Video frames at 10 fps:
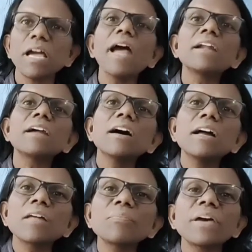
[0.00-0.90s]
and
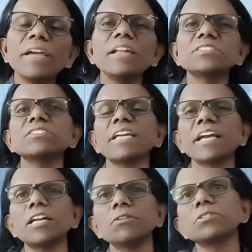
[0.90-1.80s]
run the aeration
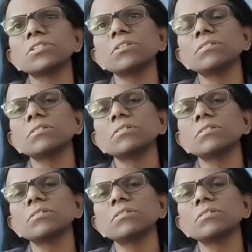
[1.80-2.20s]
tank continuously.